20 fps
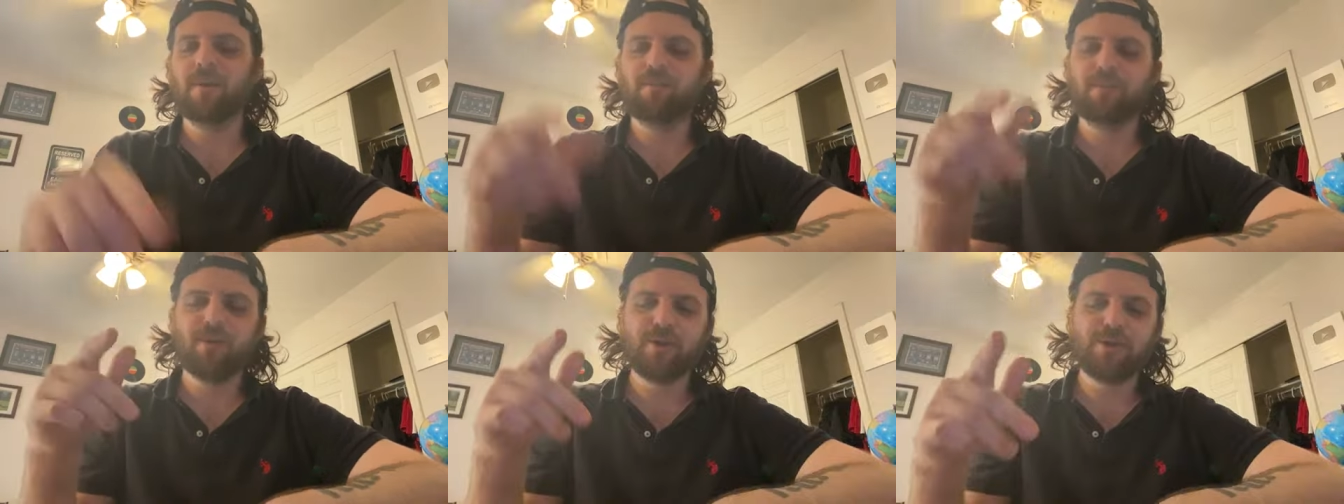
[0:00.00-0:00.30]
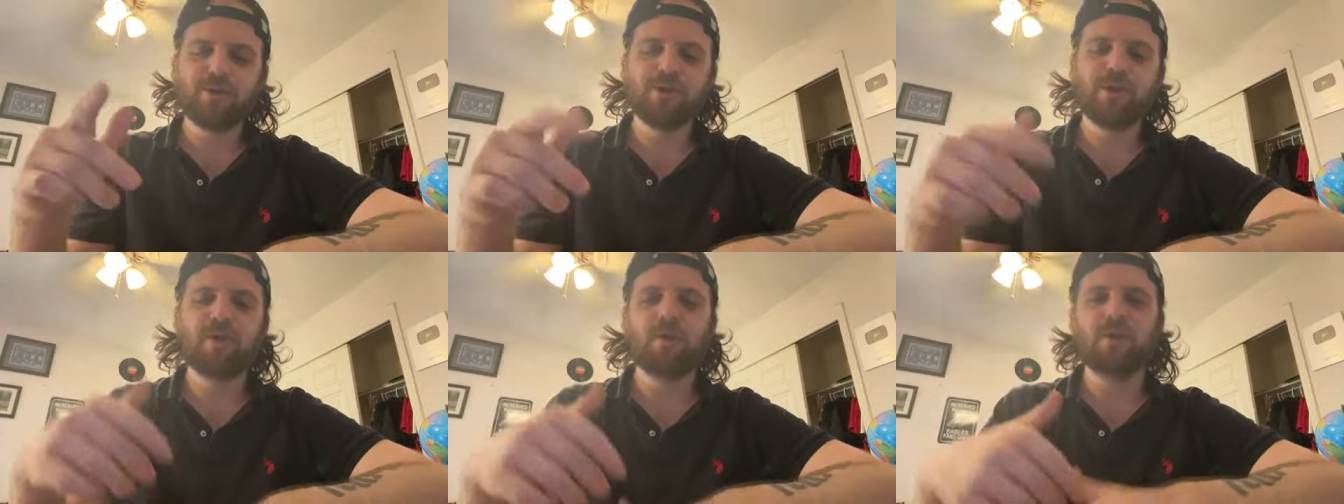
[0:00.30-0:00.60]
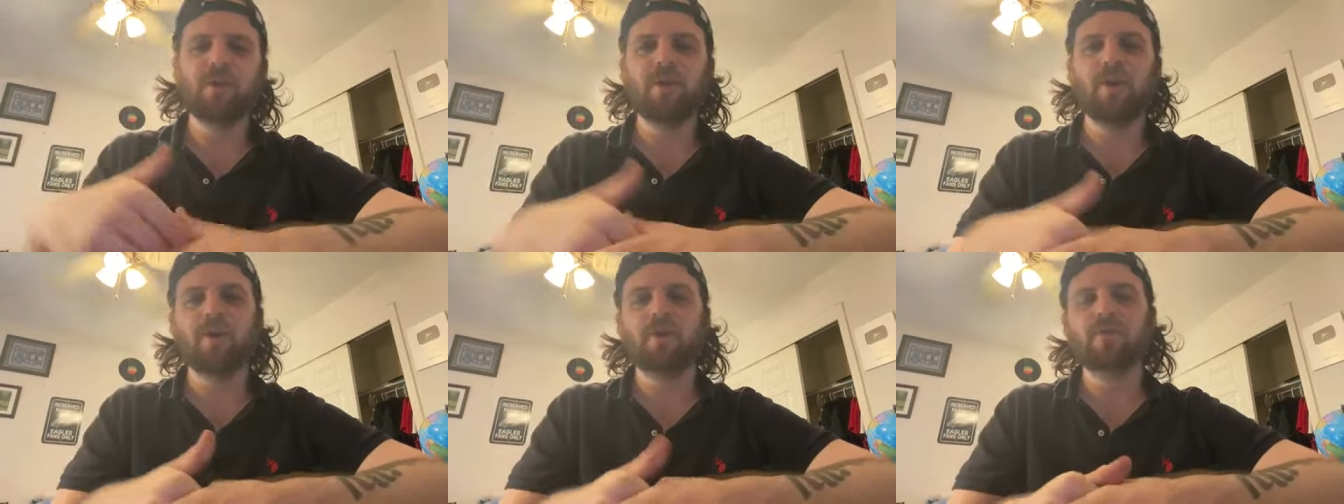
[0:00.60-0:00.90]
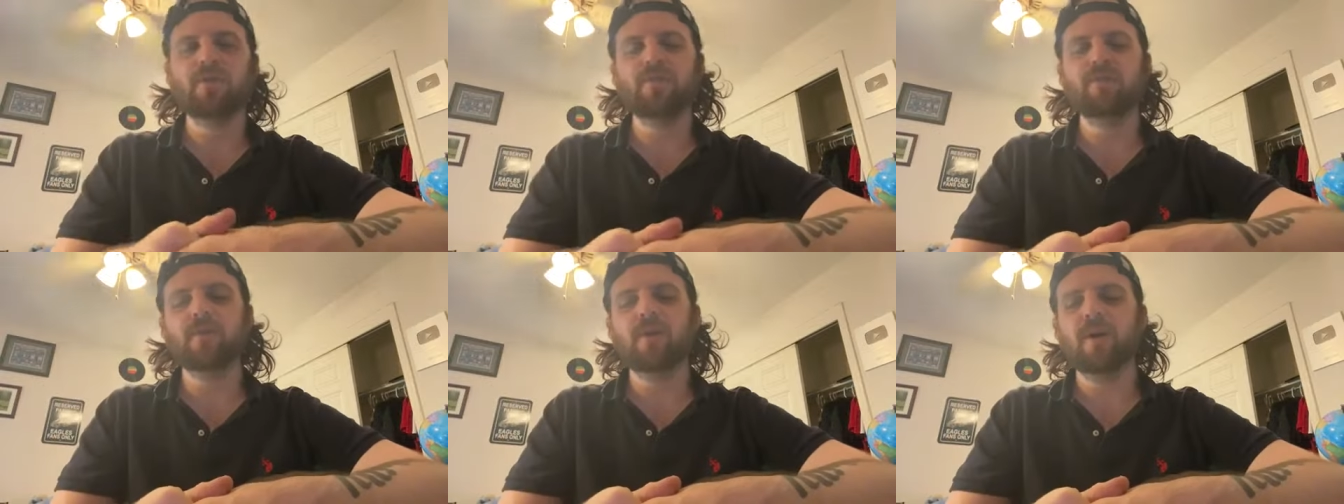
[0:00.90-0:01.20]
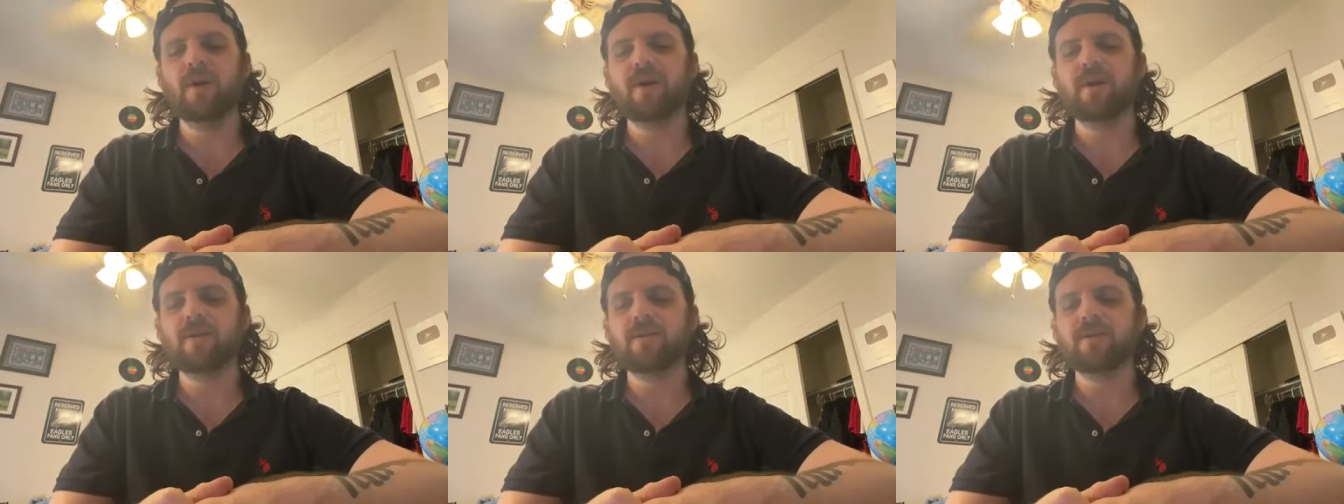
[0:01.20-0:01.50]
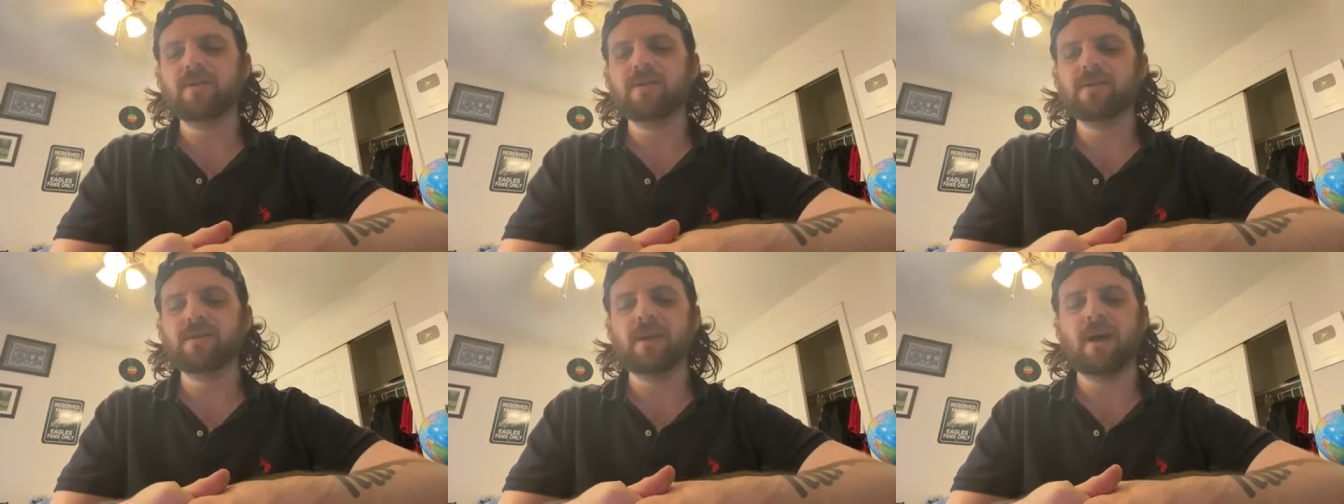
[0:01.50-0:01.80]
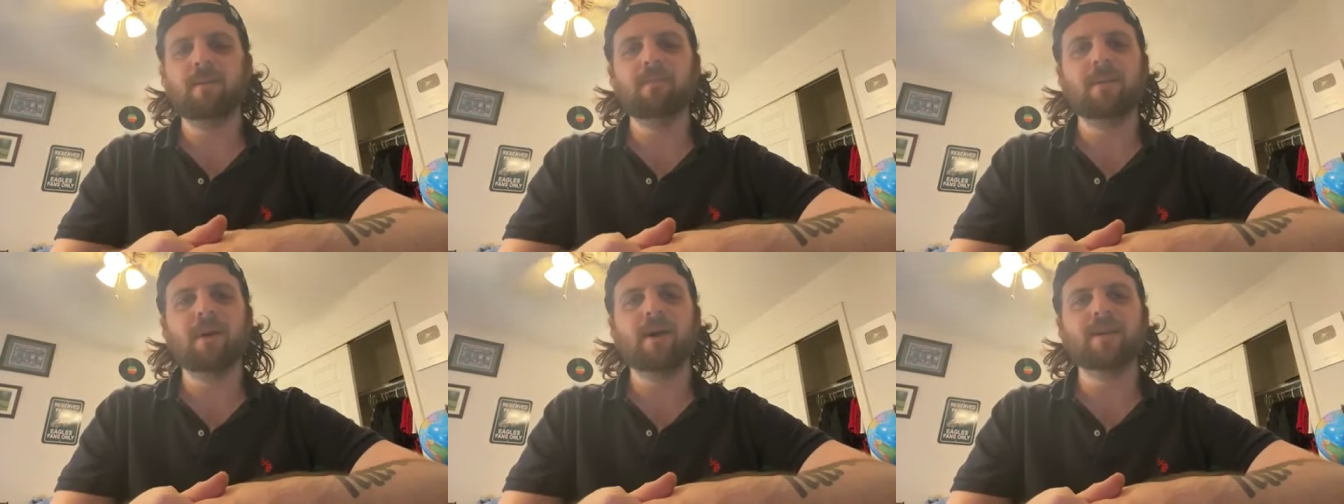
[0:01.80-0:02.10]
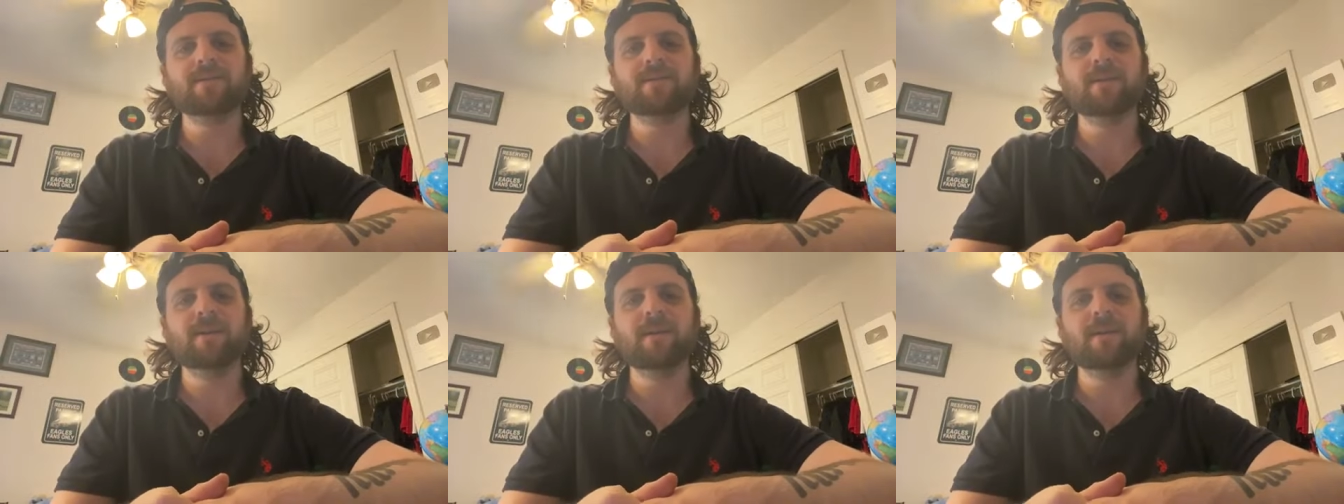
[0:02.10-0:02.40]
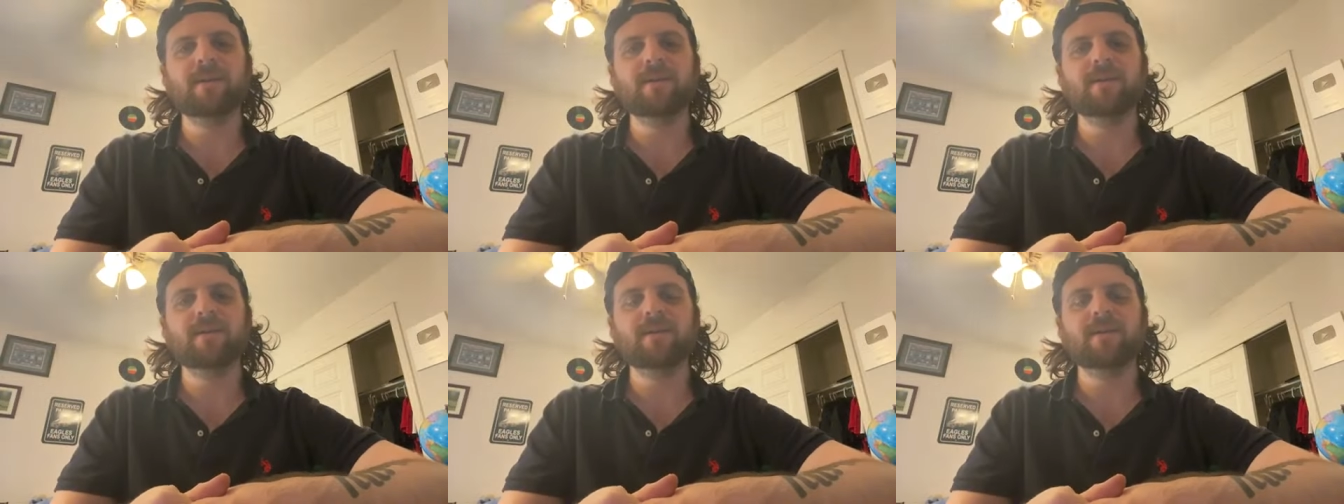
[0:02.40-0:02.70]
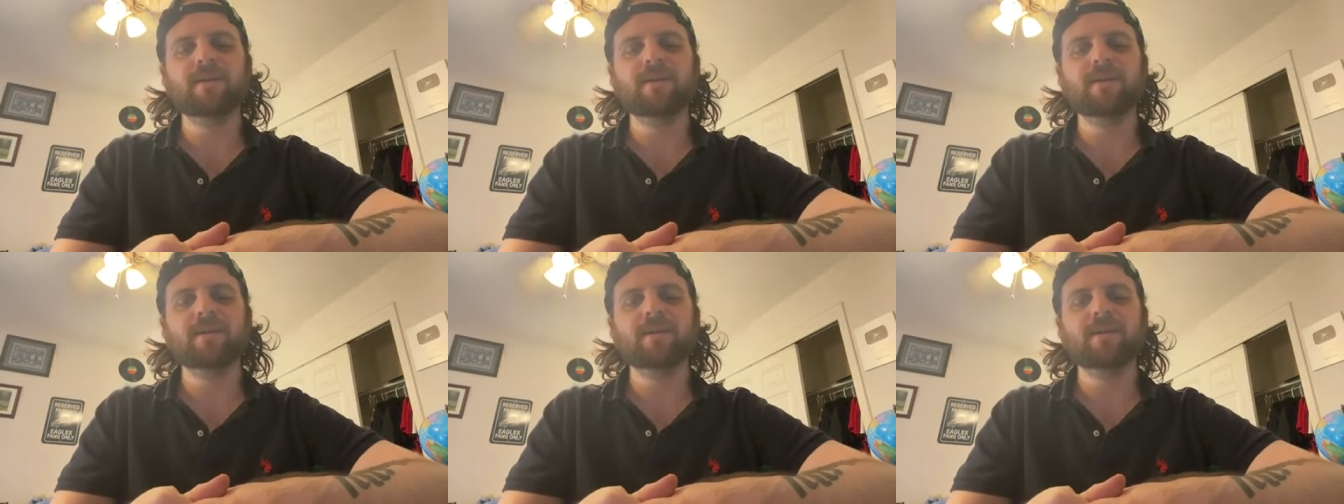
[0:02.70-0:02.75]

appreciate all y'all who uh, stopped by today.